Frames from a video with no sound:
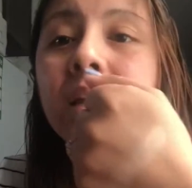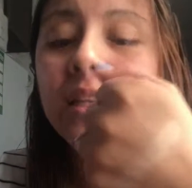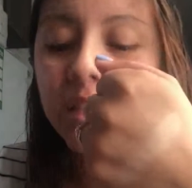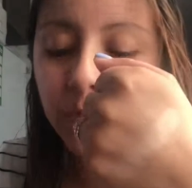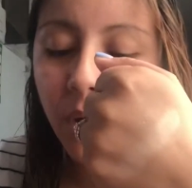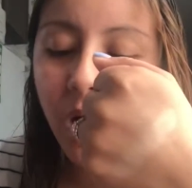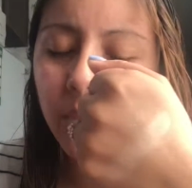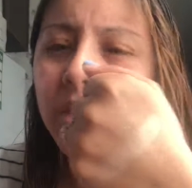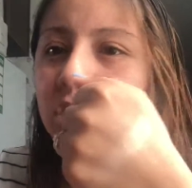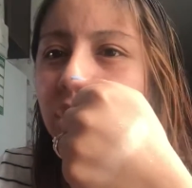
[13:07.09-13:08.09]
This is
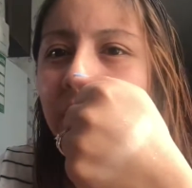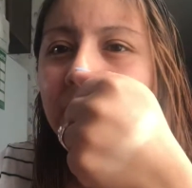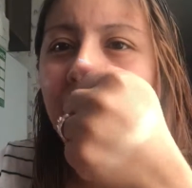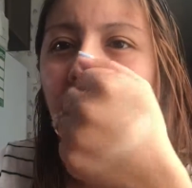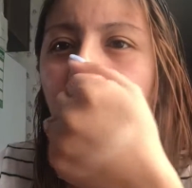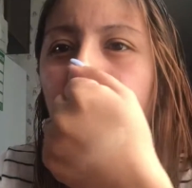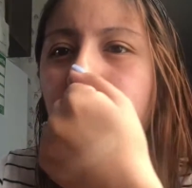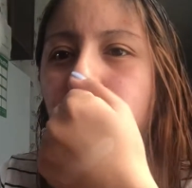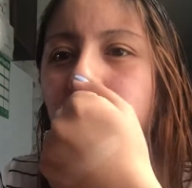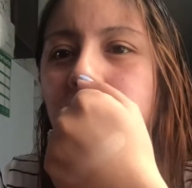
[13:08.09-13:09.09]
probably a shade that I
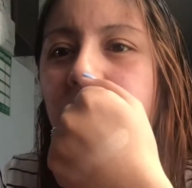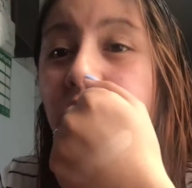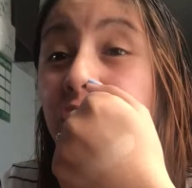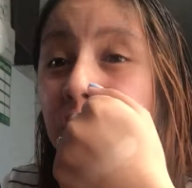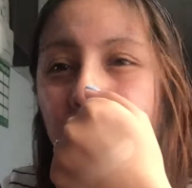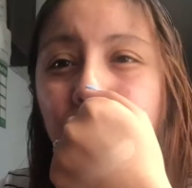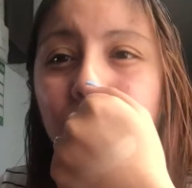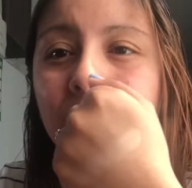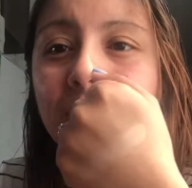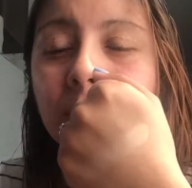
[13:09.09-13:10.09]
wouldn't really
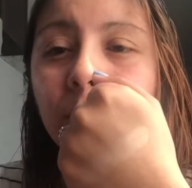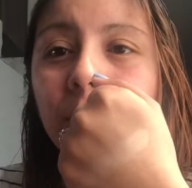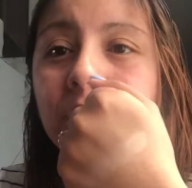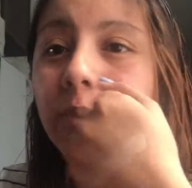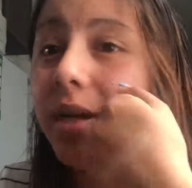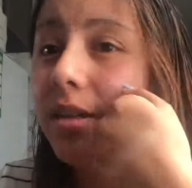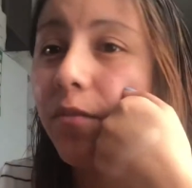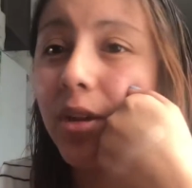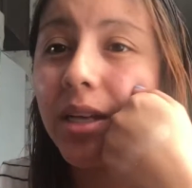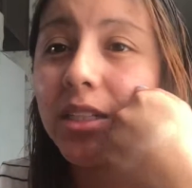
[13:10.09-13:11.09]
use as a blush because I
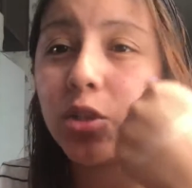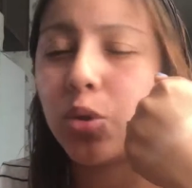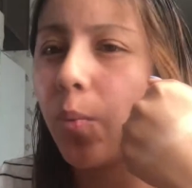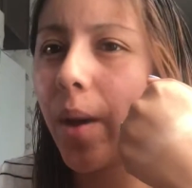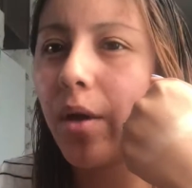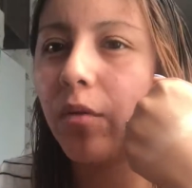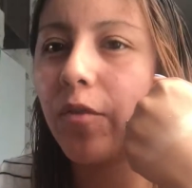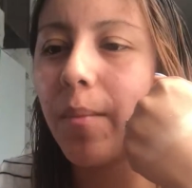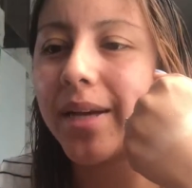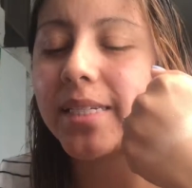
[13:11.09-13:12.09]
feel like it's too pale
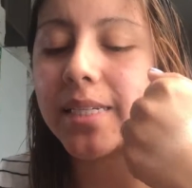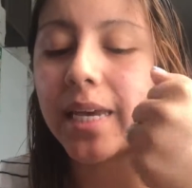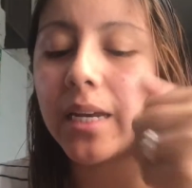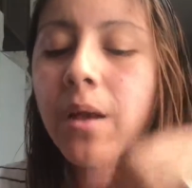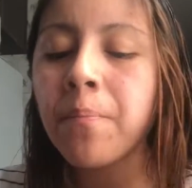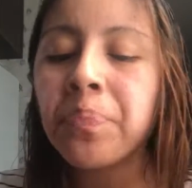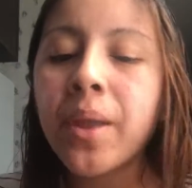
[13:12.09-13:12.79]
for my skin.